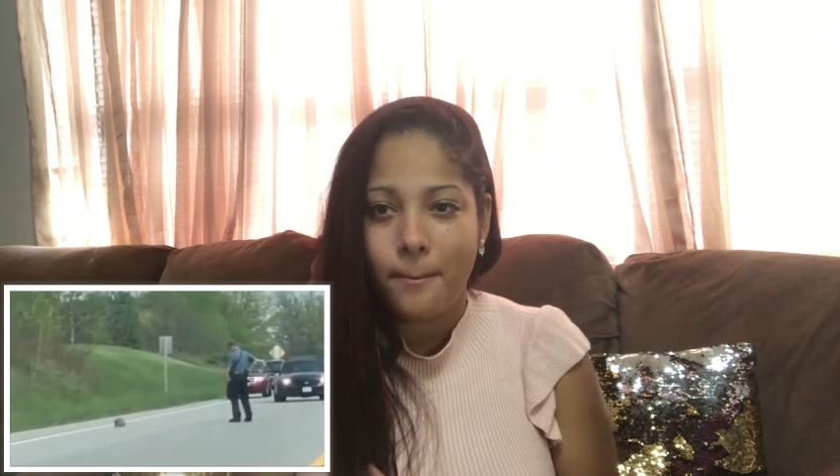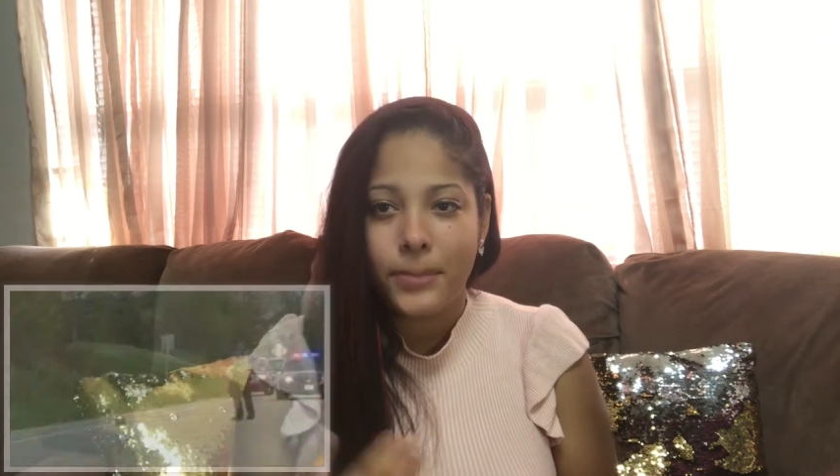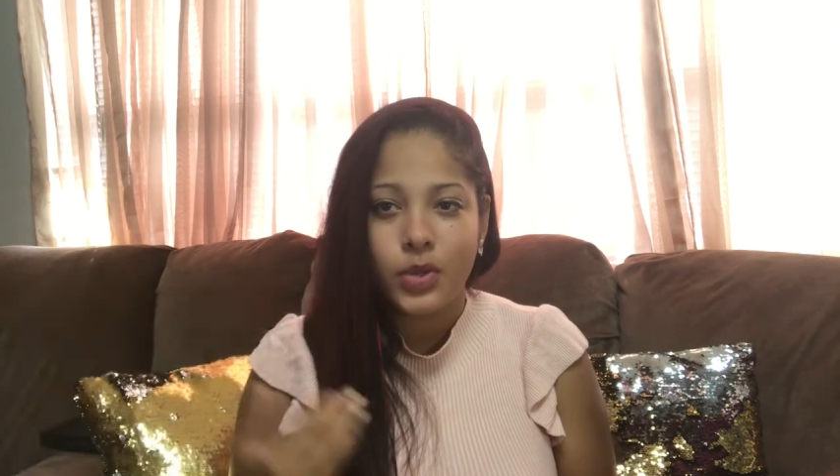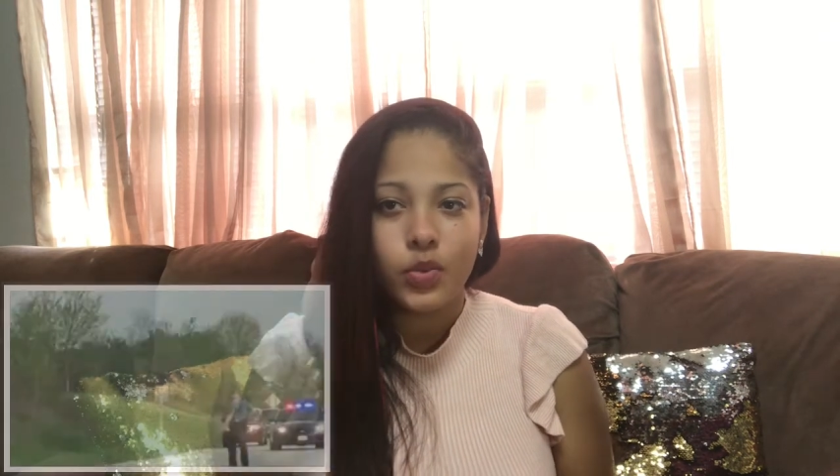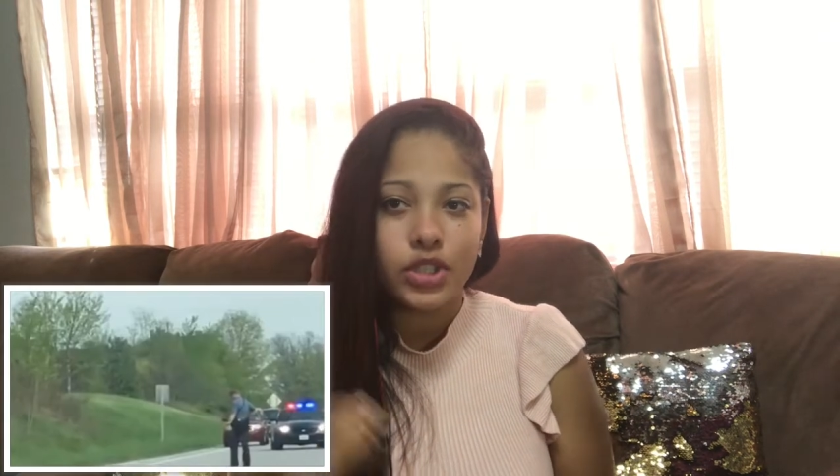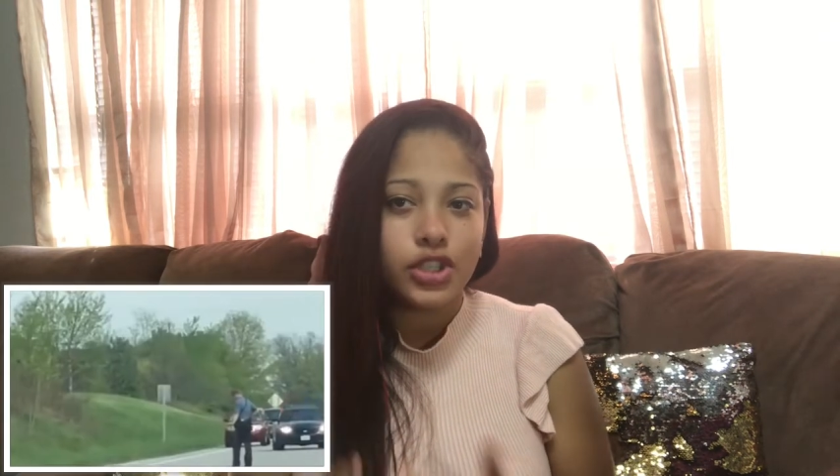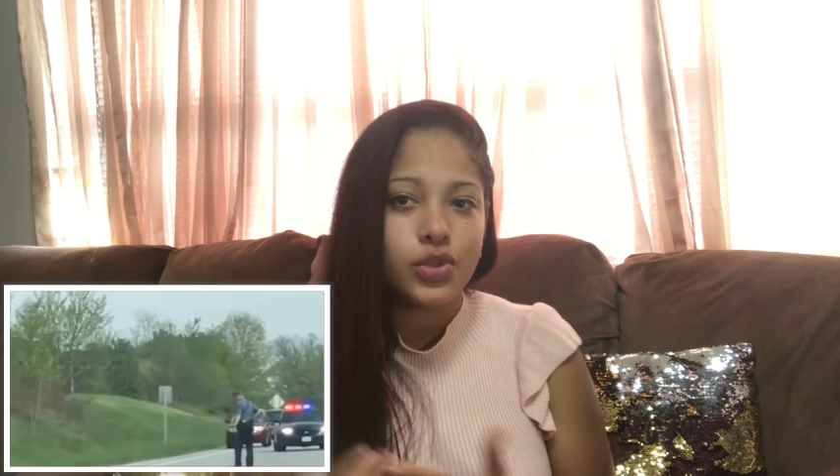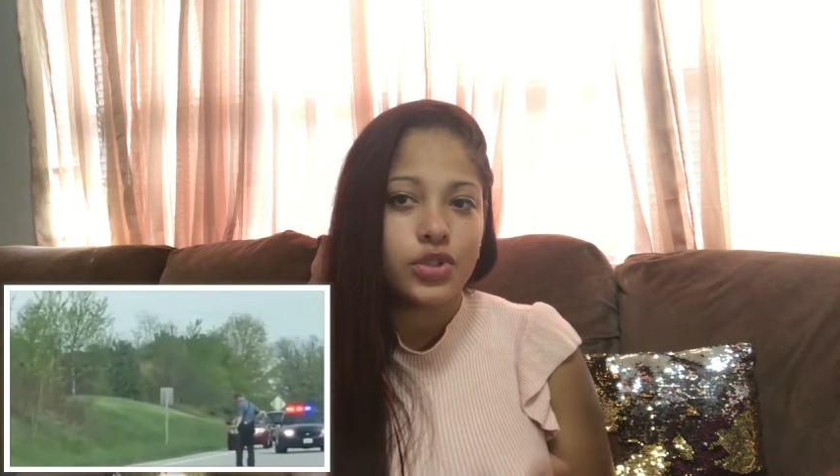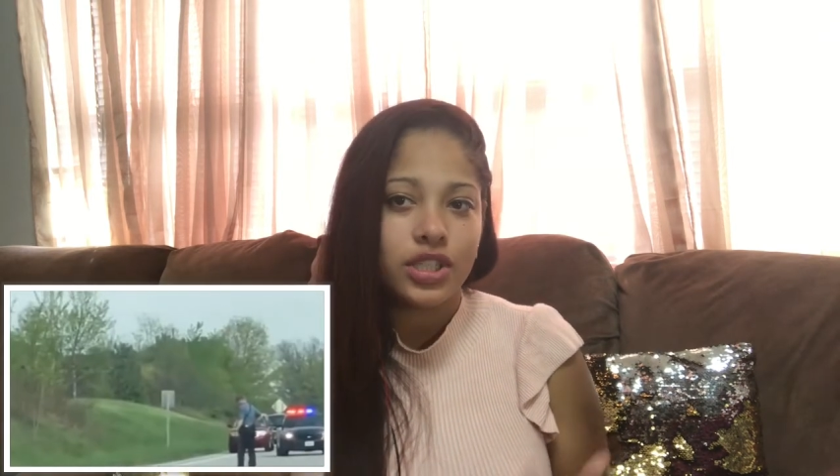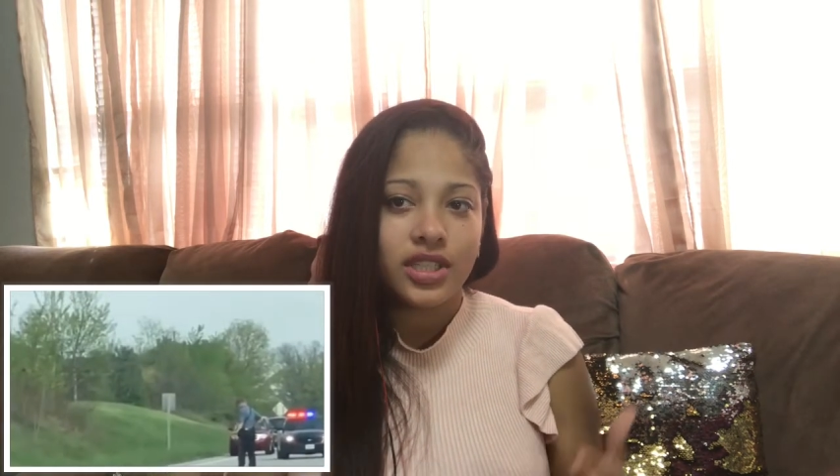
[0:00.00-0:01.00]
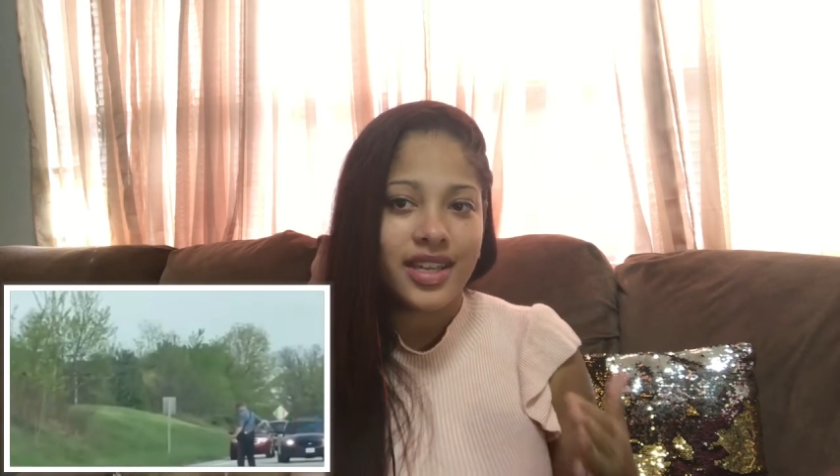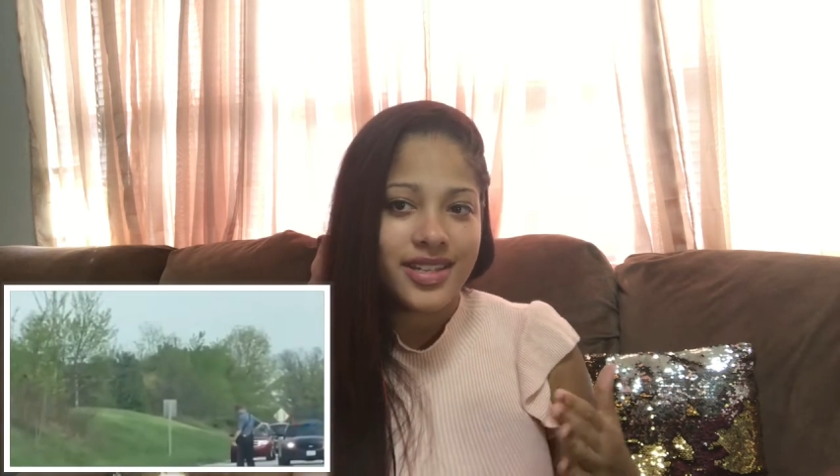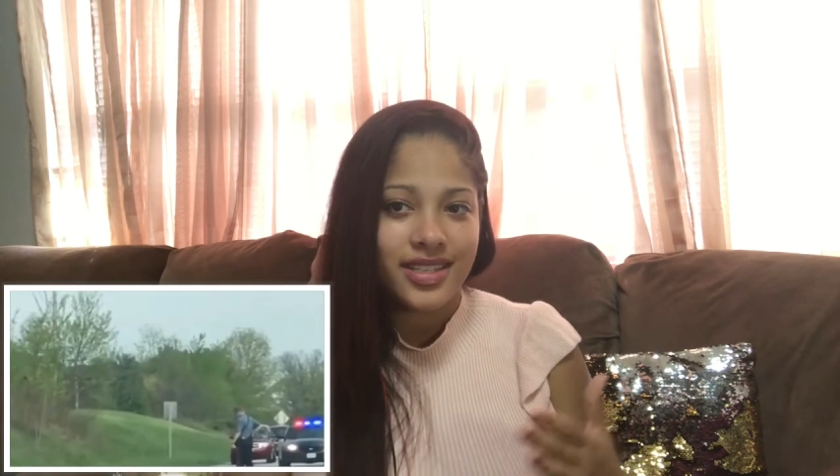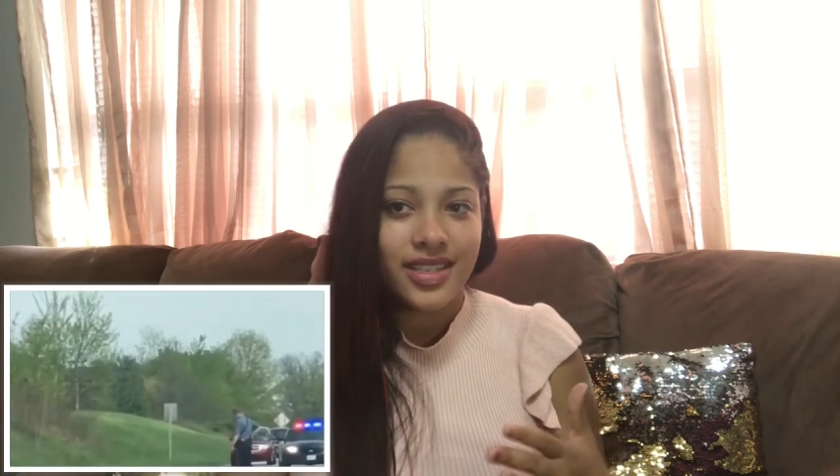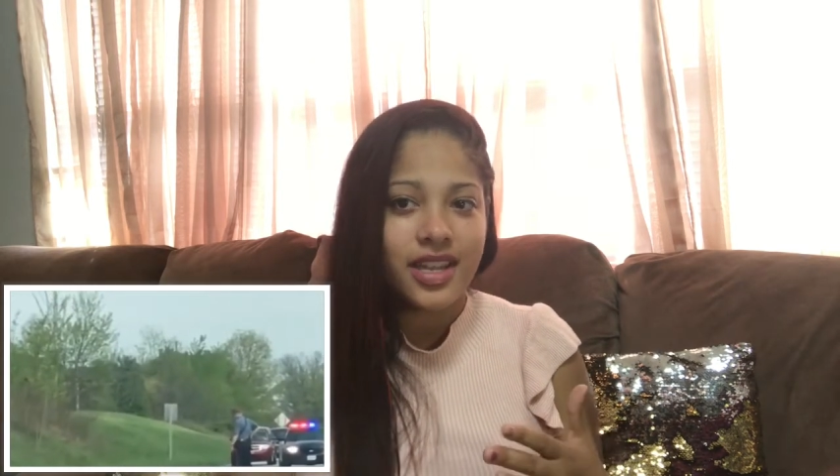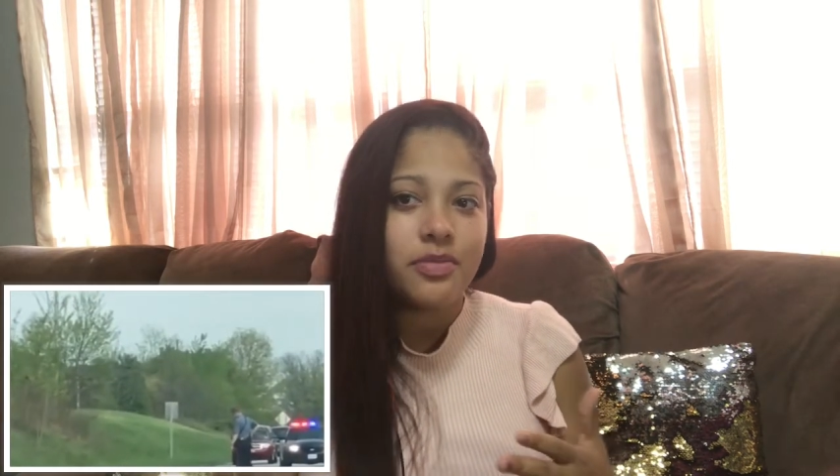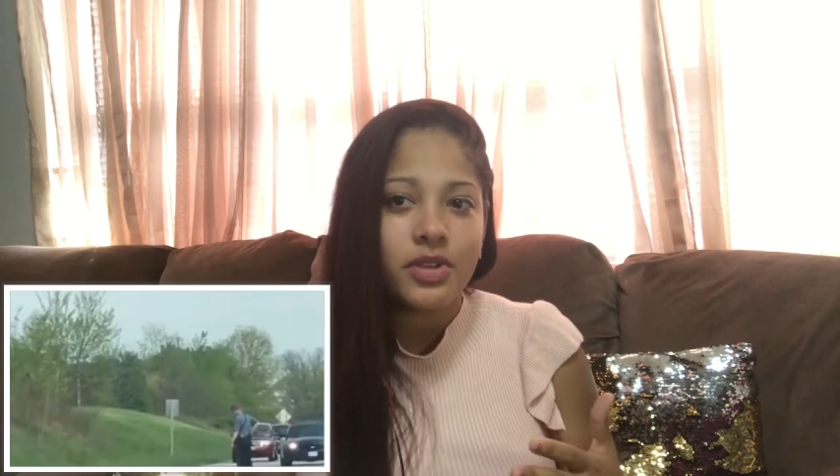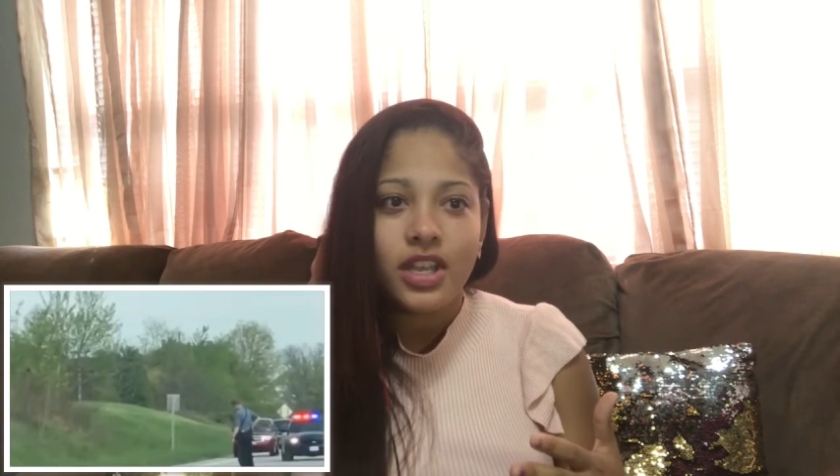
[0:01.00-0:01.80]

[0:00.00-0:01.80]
but once you took that step,